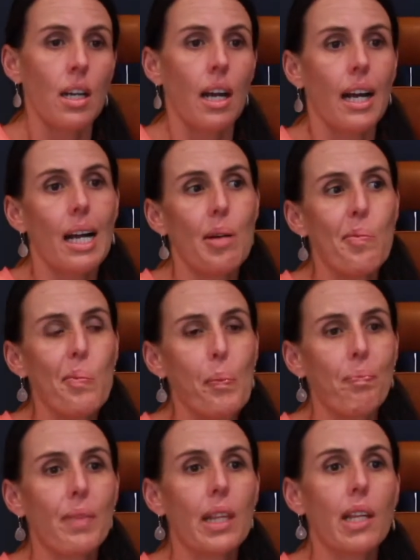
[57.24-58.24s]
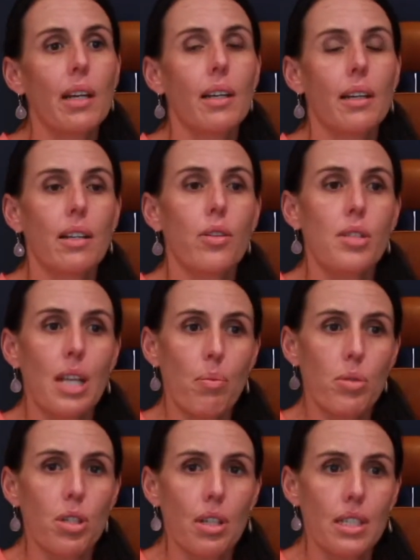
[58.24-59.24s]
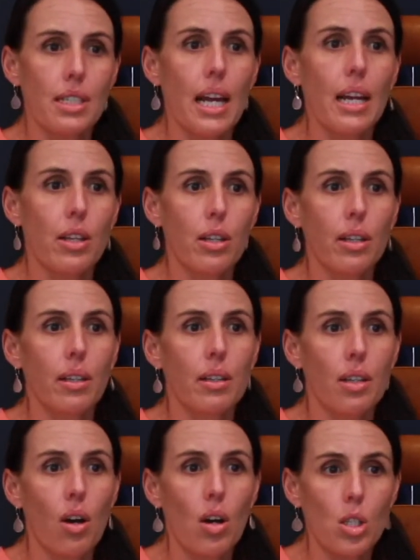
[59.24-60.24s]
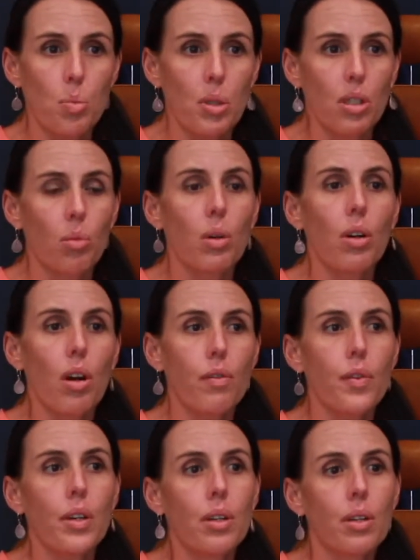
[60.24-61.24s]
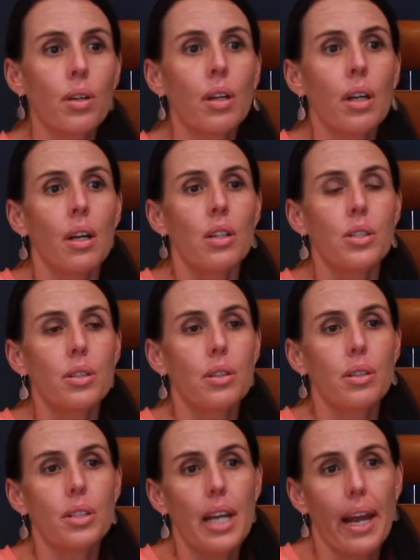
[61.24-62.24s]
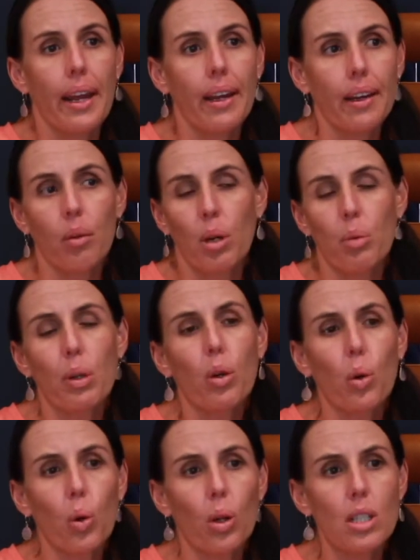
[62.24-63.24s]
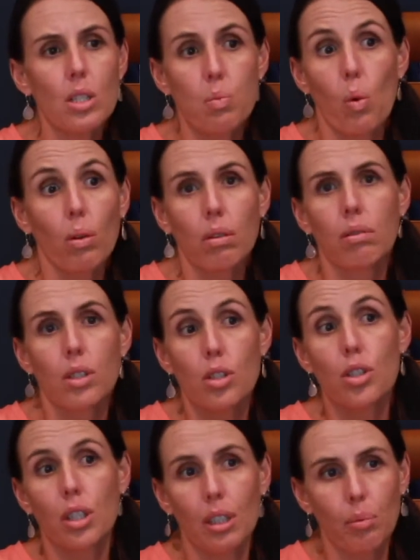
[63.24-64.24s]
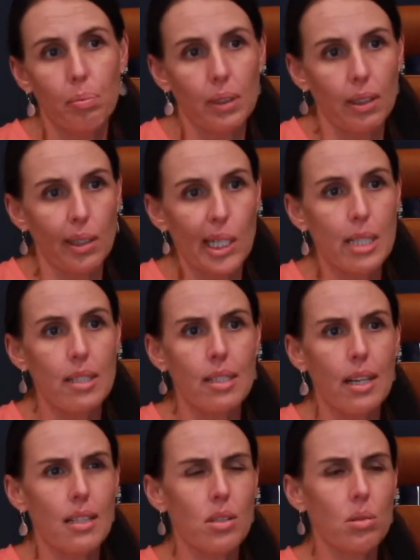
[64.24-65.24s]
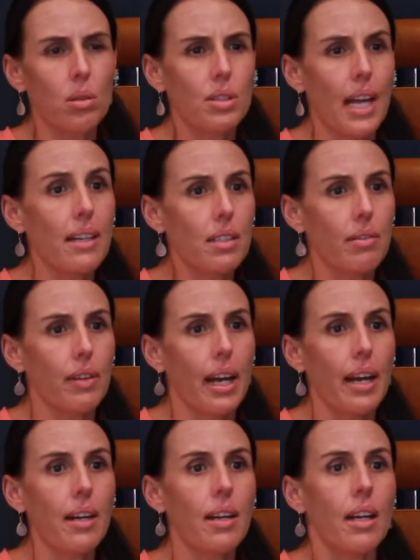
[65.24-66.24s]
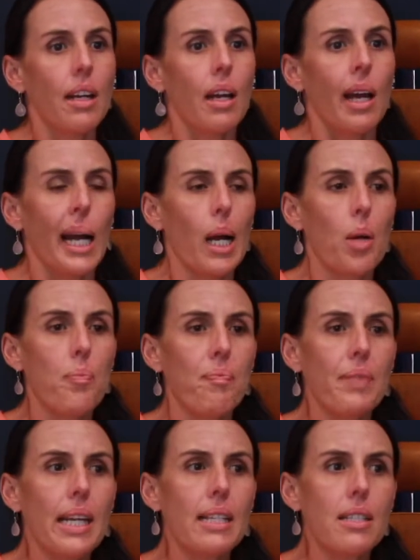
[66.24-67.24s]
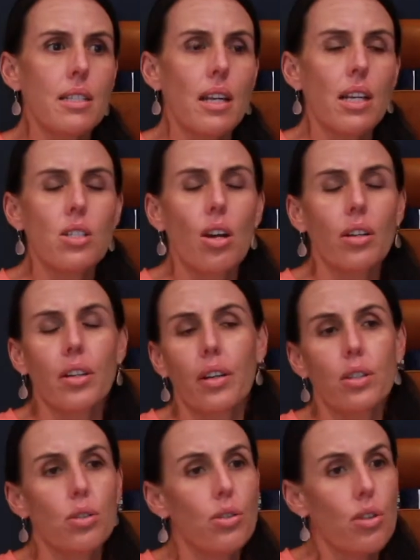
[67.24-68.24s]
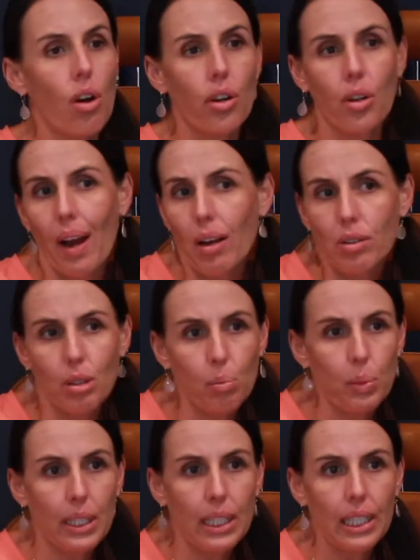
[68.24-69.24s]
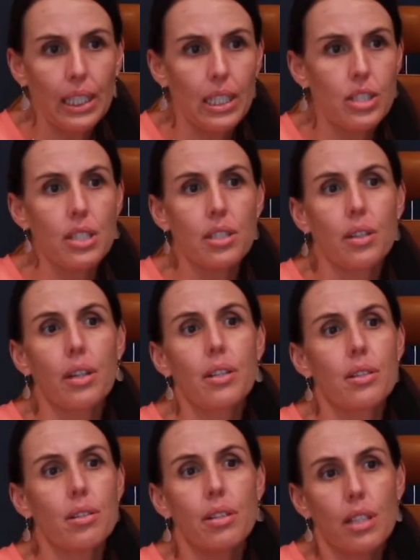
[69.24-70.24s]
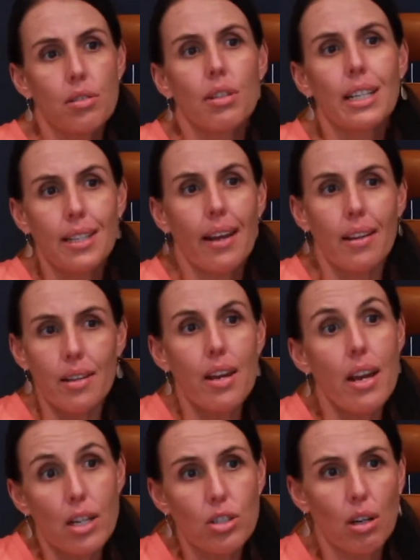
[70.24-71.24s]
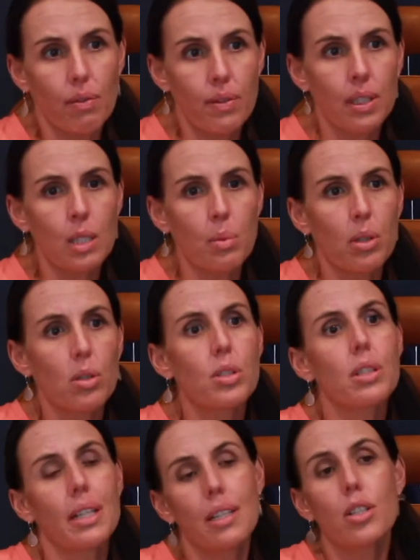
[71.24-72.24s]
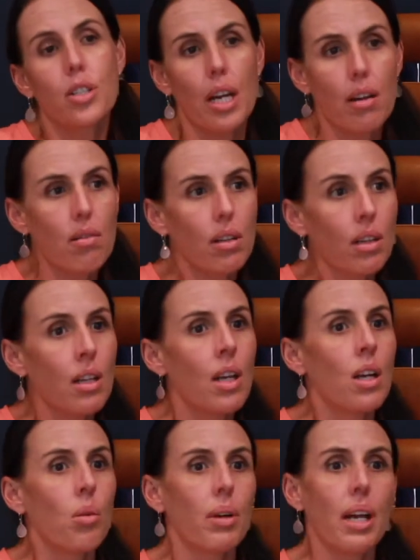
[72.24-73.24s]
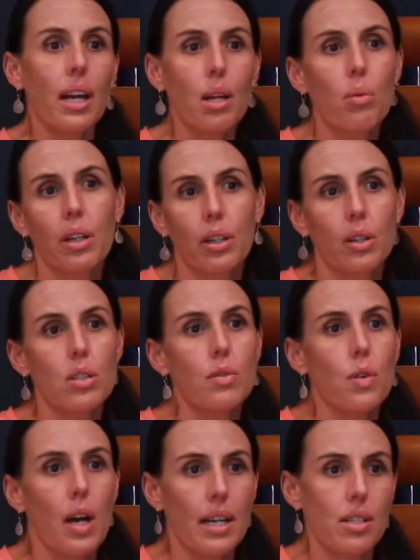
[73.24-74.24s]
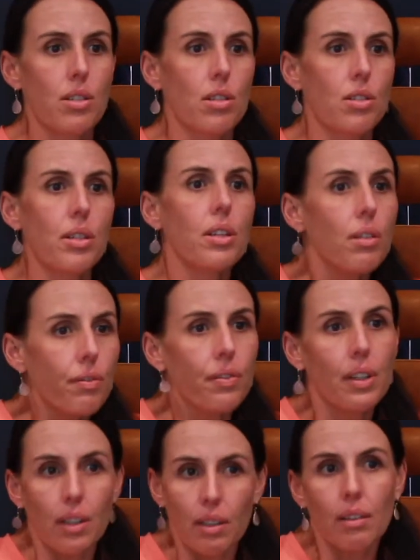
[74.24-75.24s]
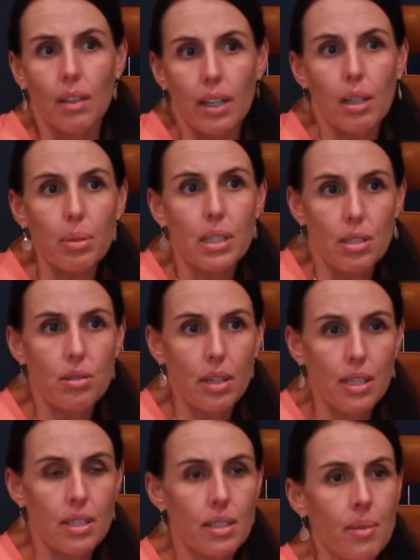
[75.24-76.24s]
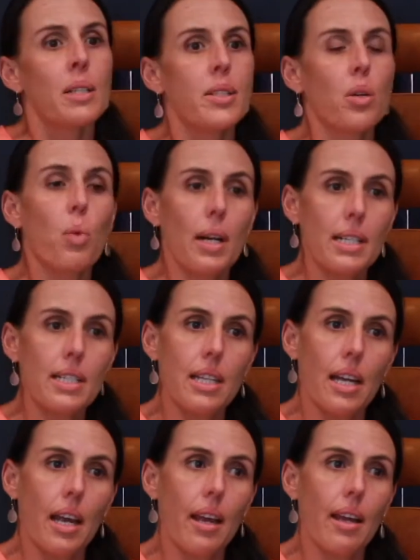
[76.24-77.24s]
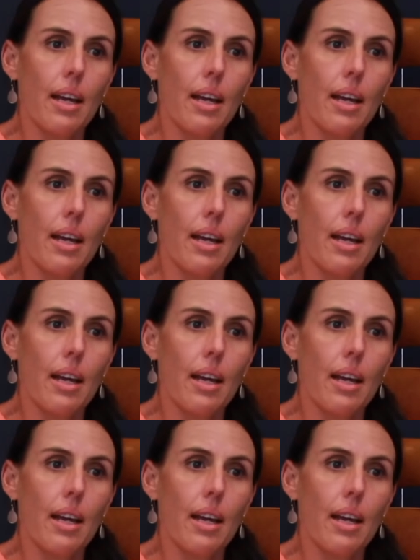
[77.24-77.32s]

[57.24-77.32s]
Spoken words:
The receptionist at the hospital will offer you to take what we call a small chill pill. It's called Ativan. It's not going to knock you out completely. It's just going to literally take the edge off things, because in general, when anyone goes for eye surgery, you feel a little bit stressed. So once they